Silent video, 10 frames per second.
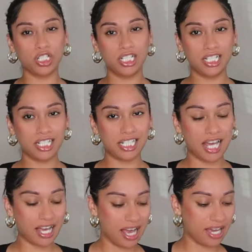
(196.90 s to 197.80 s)
it looks
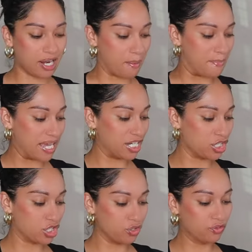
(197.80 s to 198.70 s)
like I got a
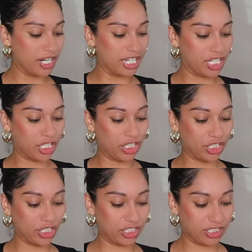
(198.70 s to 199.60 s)
bathing suit right
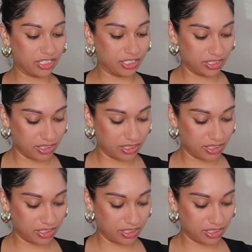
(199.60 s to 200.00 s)
here.